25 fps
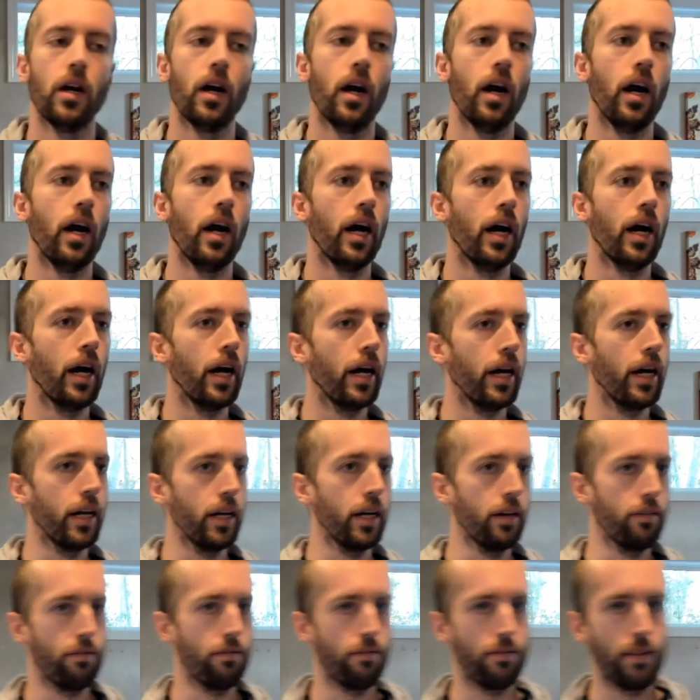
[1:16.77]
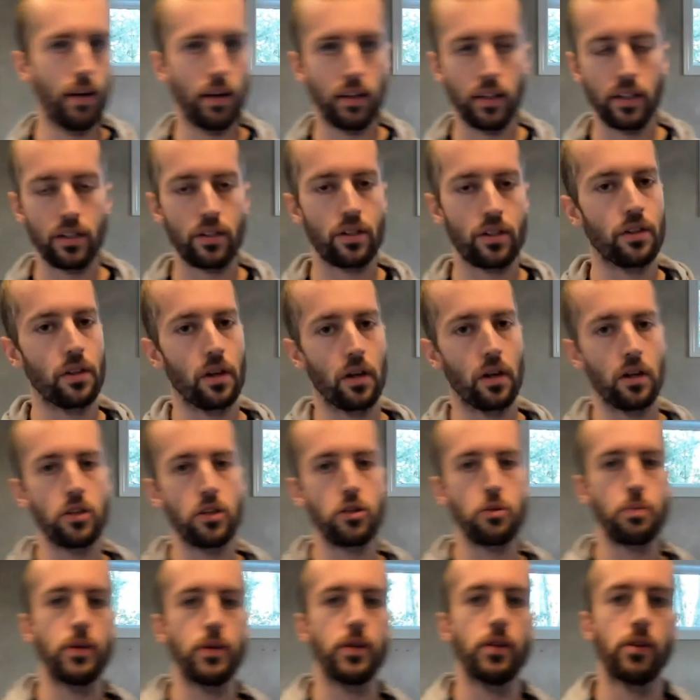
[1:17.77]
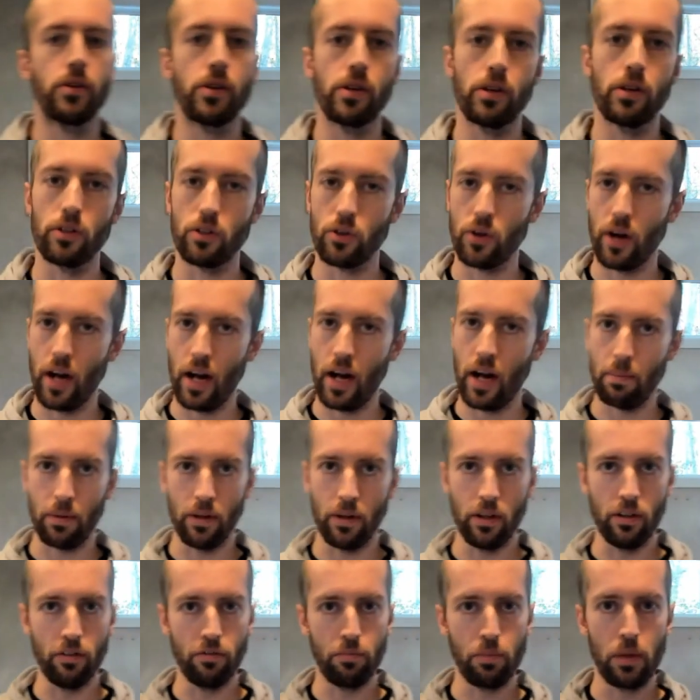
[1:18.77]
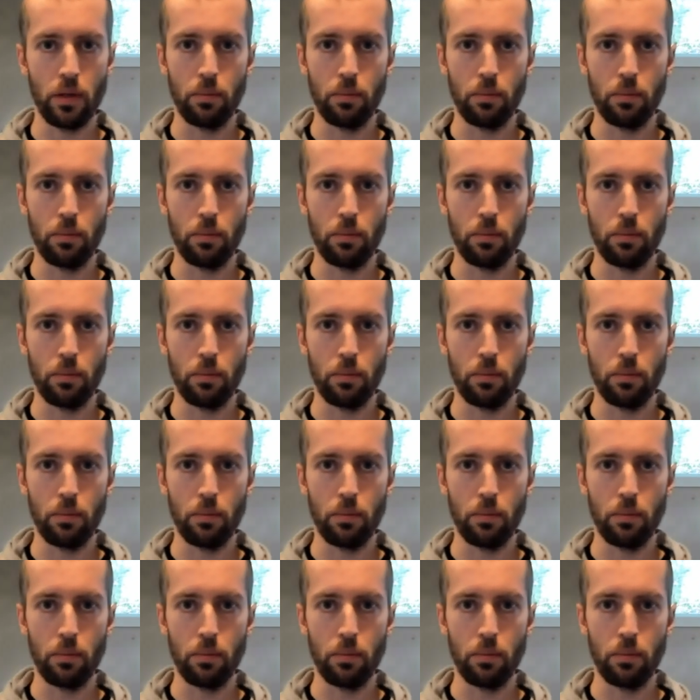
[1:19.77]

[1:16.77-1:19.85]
I fell into the entrepreneurial trap of